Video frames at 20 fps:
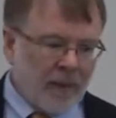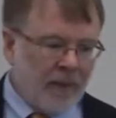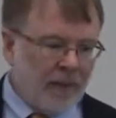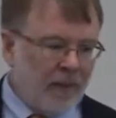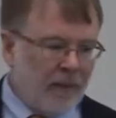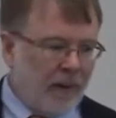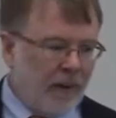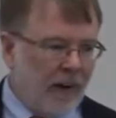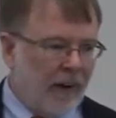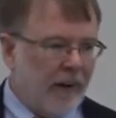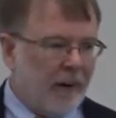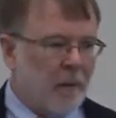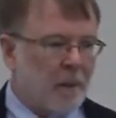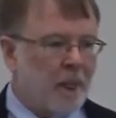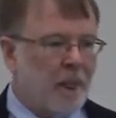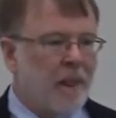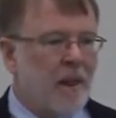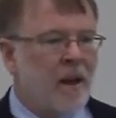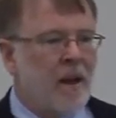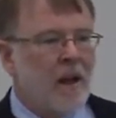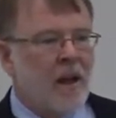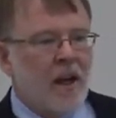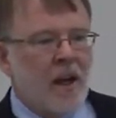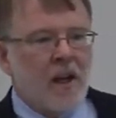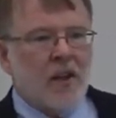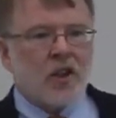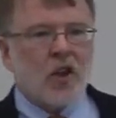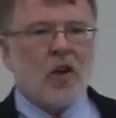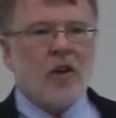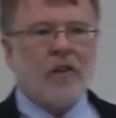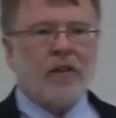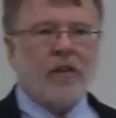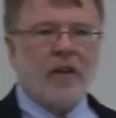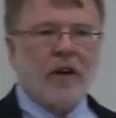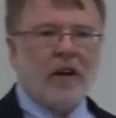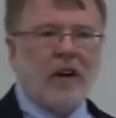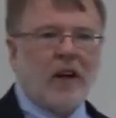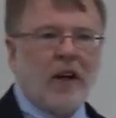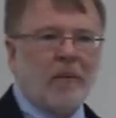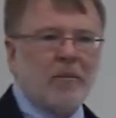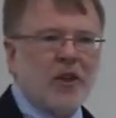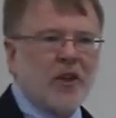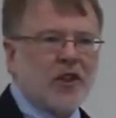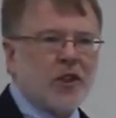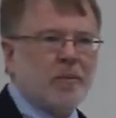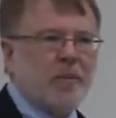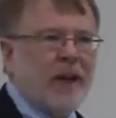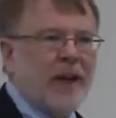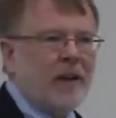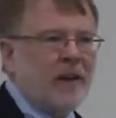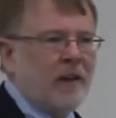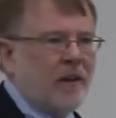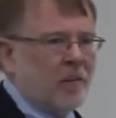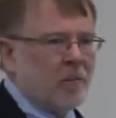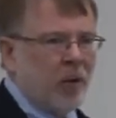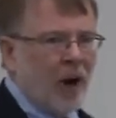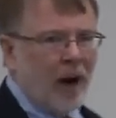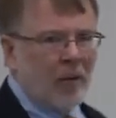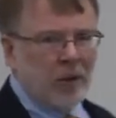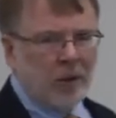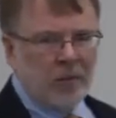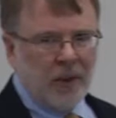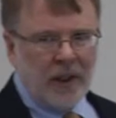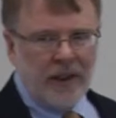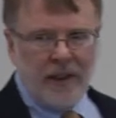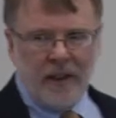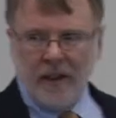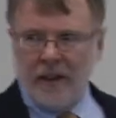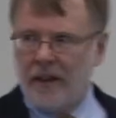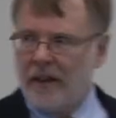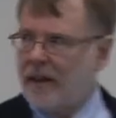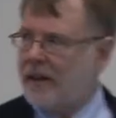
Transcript: Okay. So I'm going to spend probably